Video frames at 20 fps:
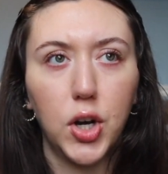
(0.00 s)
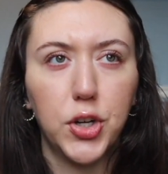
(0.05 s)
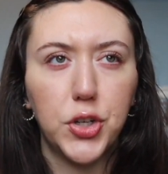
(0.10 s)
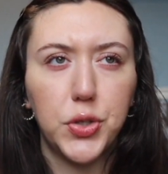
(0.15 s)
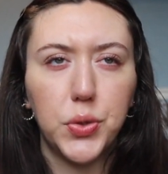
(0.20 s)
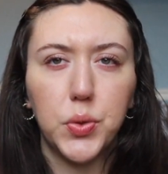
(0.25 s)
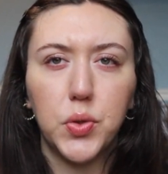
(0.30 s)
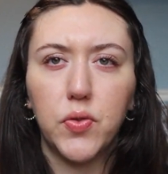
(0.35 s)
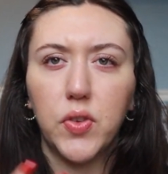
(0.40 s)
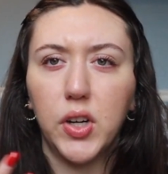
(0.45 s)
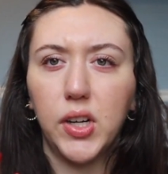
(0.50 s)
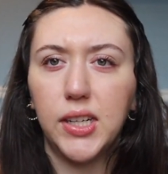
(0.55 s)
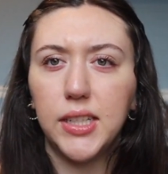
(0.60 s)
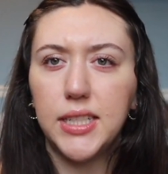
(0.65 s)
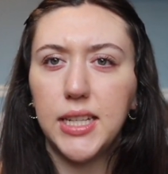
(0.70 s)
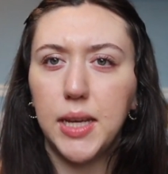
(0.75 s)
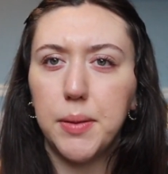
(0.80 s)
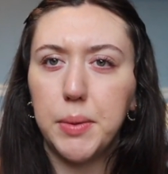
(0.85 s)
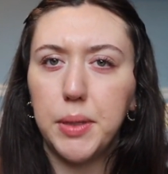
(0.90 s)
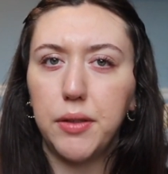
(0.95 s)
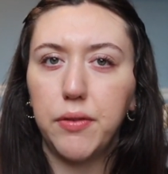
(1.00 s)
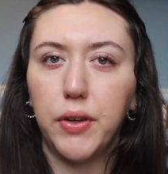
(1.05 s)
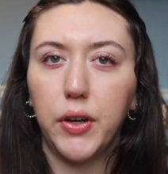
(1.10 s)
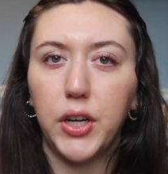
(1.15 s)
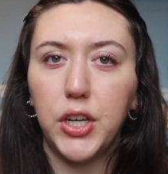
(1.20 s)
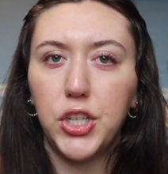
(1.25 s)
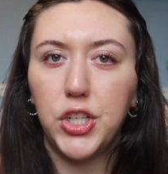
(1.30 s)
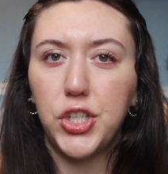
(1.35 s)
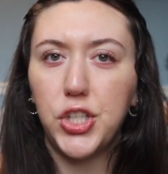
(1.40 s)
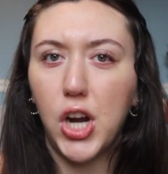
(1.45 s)
She was very timid, very
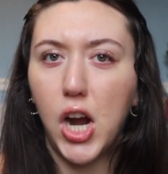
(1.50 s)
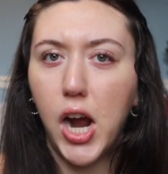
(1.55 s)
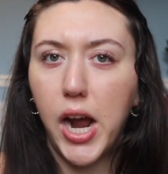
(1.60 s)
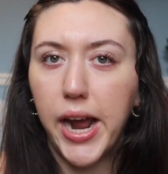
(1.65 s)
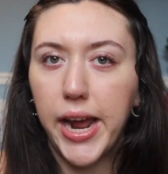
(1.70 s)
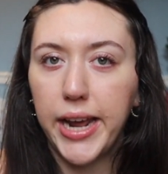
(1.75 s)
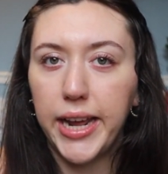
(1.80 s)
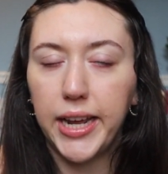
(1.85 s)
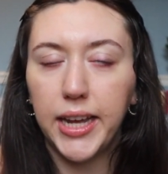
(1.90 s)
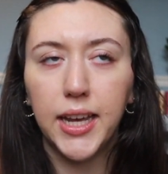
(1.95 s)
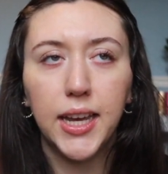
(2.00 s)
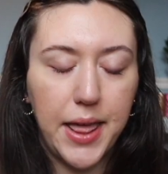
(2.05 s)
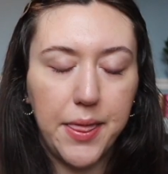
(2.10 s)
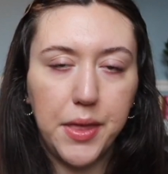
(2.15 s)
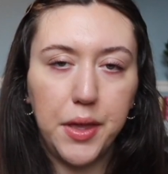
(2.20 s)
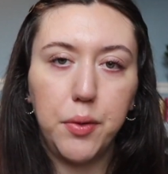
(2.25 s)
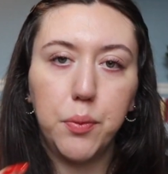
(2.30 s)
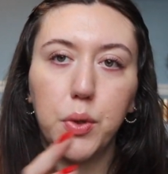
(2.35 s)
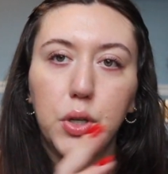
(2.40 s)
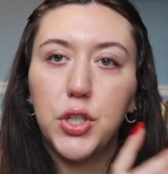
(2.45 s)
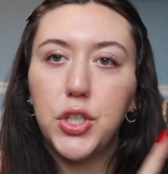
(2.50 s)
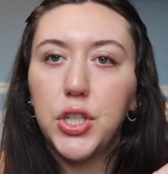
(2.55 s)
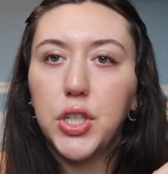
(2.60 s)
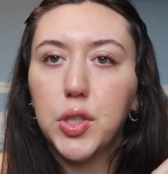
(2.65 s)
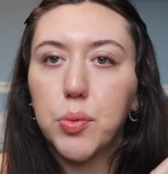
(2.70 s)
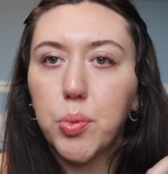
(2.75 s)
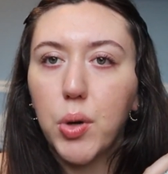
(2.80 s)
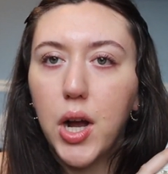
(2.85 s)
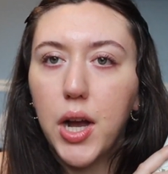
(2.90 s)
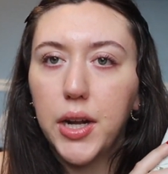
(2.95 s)
shy. And then when she's
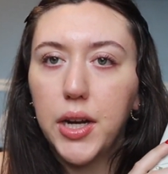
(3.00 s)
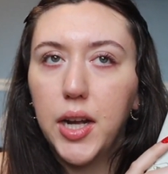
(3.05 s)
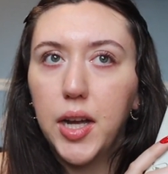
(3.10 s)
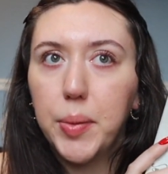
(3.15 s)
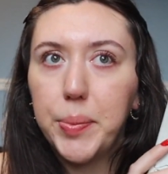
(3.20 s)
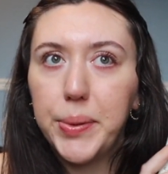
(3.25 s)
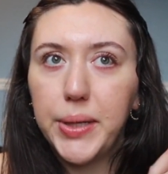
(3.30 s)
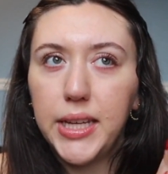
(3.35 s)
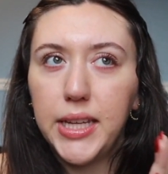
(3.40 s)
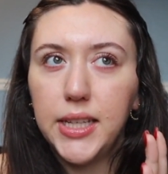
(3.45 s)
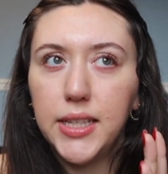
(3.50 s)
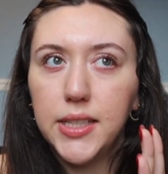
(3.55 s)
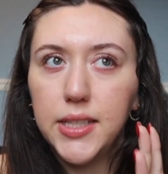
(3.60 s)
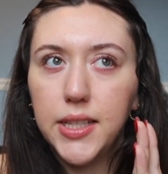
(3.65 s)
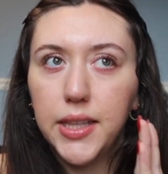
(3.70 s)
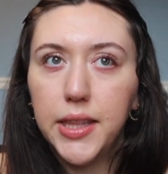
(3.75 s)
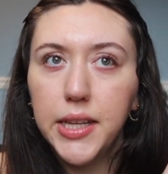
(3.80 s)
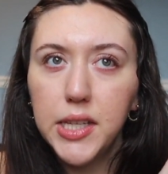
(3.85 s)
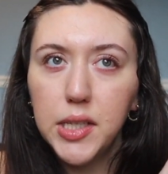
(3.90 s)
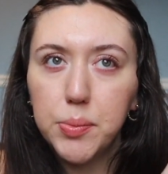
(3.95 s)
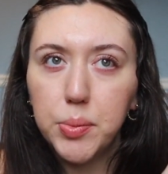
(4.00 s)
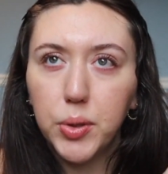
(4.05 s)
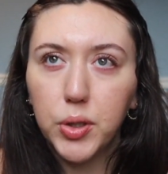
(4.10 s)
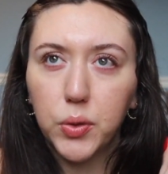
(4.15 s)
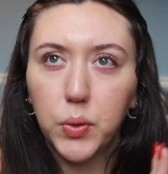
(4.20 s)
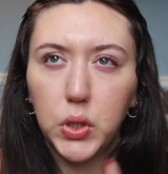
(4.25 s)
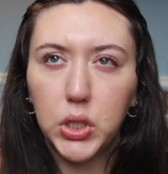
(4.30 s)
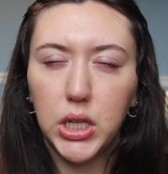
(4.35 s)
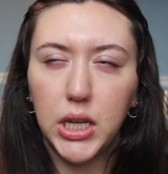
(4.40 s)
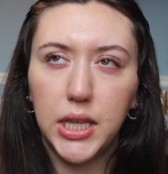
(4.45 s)
brought up into this book,
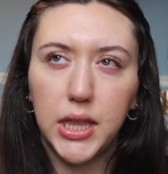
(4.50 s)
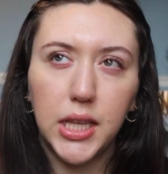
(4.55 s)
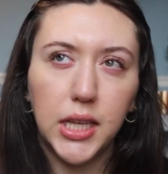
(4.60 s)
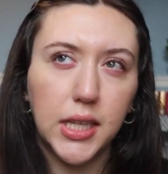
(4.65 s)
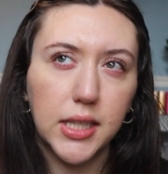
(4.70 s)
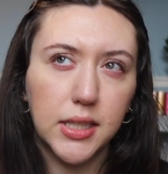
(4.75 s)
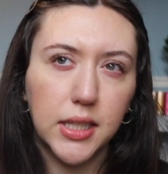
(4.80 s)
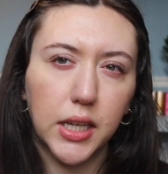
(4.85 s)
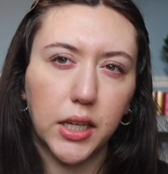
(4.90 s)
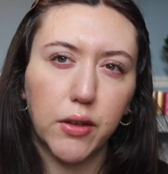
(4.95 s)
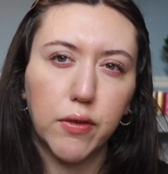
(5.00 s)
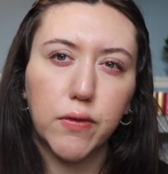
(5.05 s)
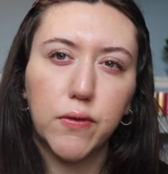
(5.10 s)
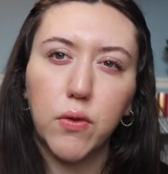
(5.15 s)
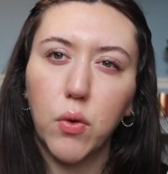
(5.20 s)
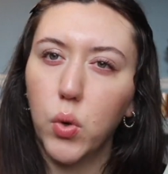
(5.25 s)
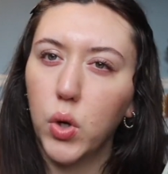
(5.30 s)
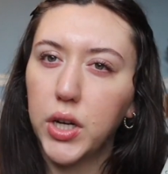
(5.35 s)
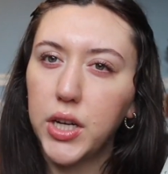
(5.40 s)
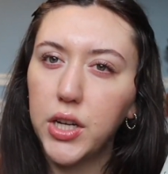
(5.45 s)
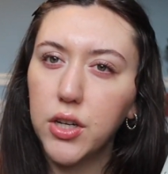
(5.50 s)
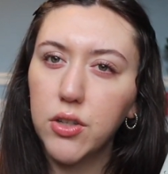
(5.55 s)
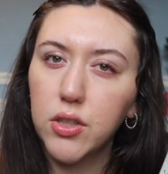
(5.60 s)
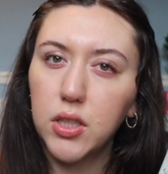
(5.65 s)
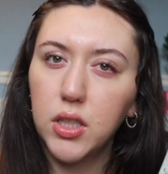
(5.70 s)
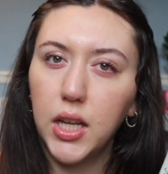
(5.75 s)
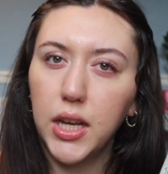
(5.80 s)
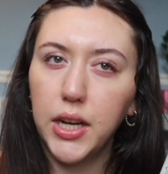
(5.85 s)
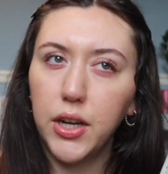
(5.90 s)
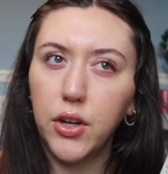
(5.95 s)
which I think is like 4 years
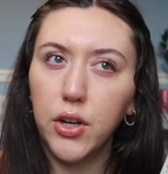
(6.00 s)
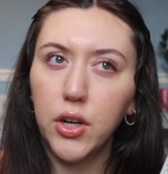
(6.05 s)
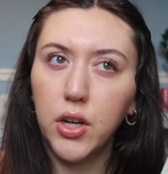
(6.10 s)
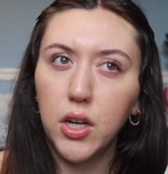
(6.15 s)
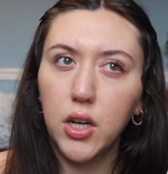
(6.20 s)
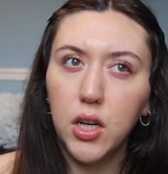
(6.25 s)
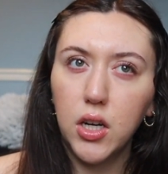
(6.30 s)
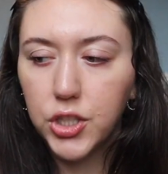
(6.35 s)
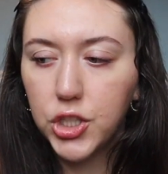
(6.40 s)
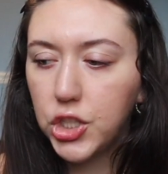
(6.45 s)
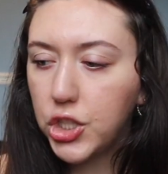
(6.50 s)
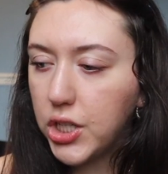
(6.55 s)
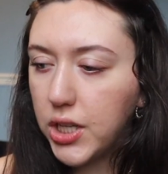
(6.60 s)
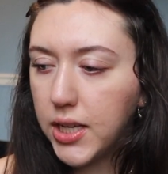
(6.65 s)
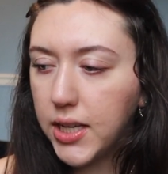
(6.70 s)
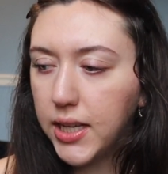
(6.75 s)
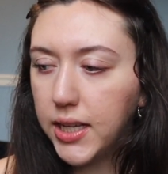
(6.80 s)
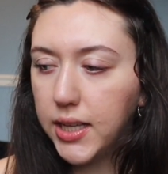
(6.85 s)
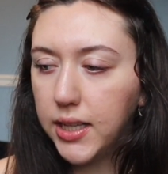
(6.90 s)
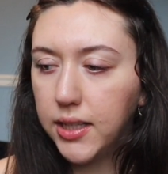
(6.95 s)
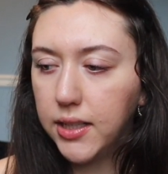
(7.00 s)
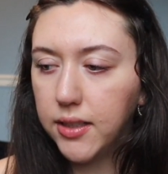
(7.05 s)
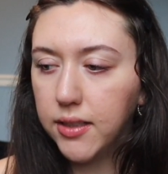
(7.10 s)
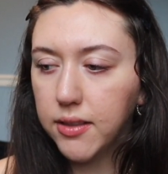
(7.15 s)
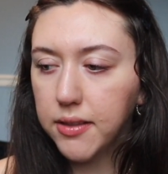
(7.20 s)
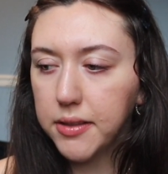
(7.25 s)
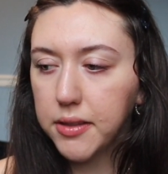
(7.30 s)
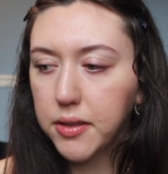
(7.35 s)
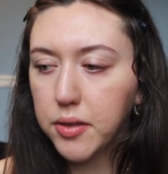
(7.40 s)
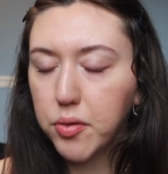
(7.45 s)
later, she
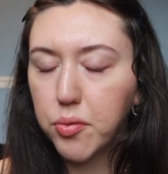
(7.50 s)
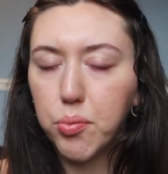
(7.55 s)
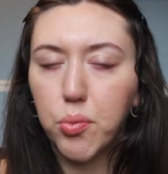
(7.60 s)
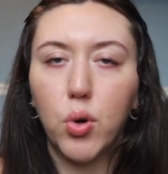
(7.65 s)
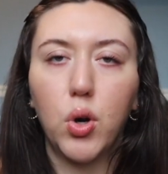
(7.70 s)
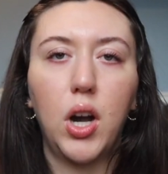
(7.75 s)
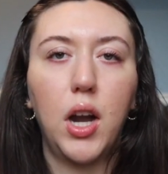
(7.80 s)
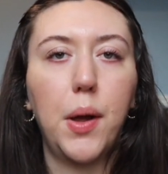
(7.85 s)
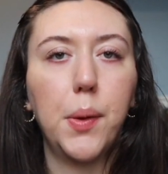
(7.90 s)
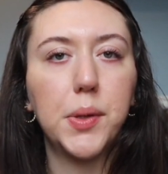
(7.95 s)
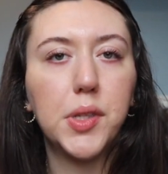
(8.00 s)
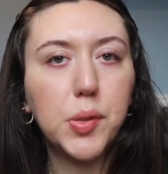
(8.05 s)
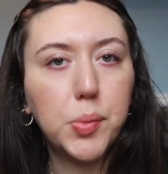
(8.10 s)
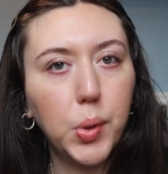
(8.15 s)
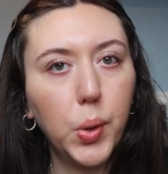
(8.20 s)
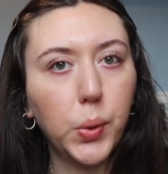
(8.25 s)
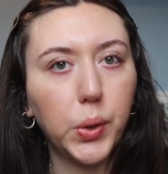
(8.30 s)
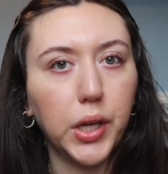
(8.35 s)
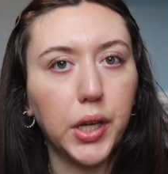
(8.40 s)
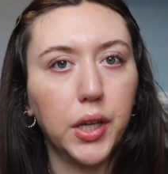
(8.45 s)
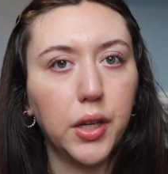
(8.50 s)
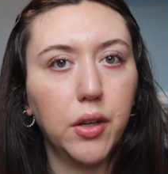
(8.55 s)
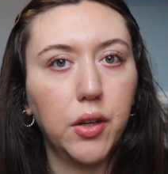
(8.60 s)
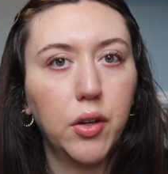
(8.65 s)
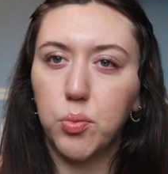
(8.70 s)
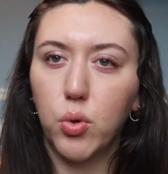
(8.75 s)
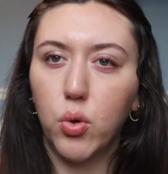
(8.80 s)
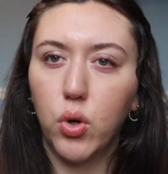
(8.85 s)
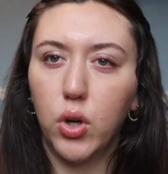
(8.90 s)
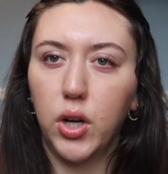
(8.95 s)
is more outspoken,
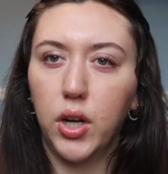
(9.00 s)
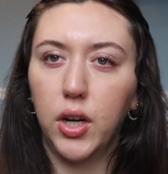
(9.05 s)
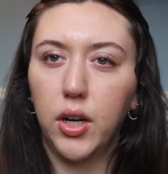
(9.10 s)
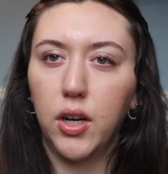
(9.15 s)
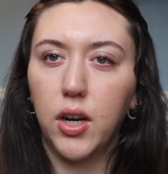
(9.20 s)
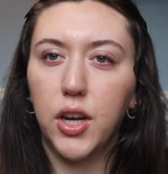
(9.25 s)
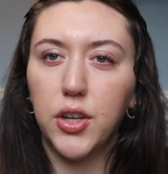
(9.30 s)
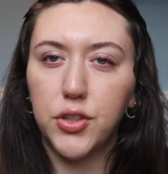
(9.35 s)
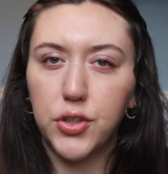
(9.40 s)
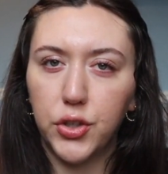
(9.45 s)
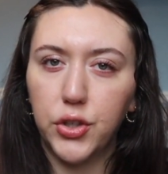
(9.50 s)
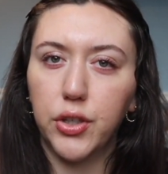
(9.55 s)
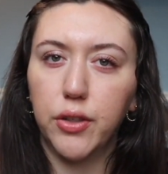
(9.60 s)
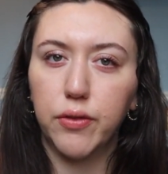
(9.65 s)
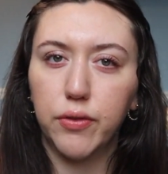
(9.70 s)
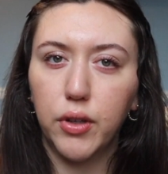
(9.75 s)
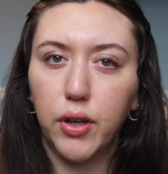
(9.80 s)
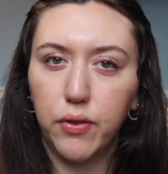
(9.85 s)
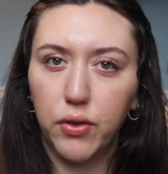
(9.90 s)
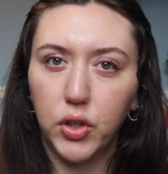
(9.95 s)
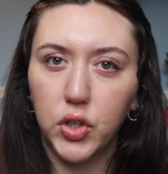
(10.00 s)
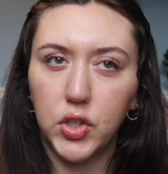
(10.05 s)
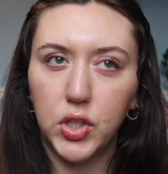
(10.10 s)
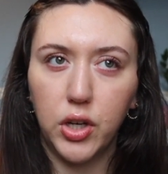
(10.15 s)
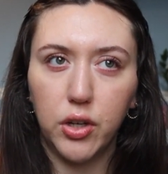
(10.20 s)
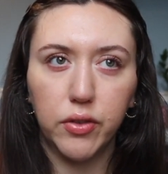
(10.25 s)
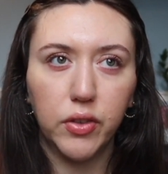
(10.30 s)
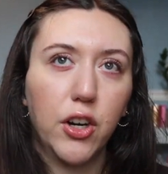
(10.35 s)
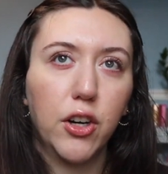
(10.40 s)
more assertive of herself.